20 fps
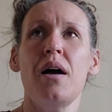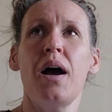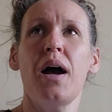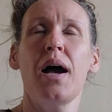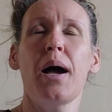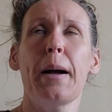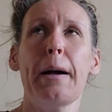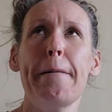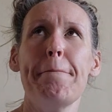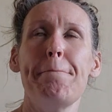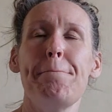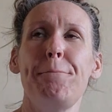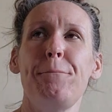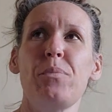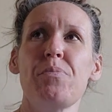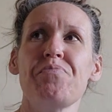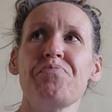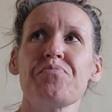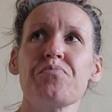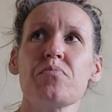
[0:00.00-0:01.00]
um,
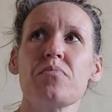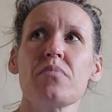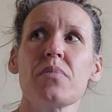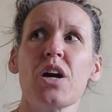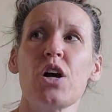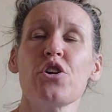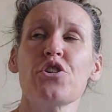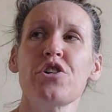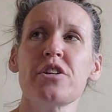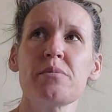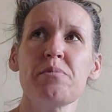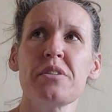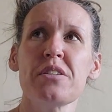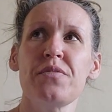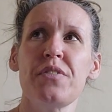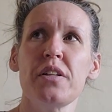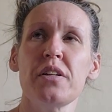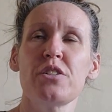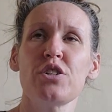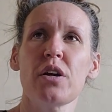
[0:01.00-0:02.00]
our Christmas
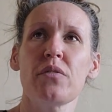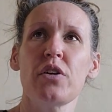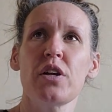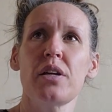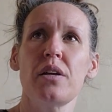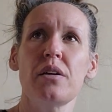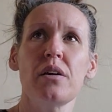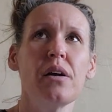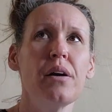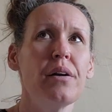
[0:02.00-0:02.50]
village every year.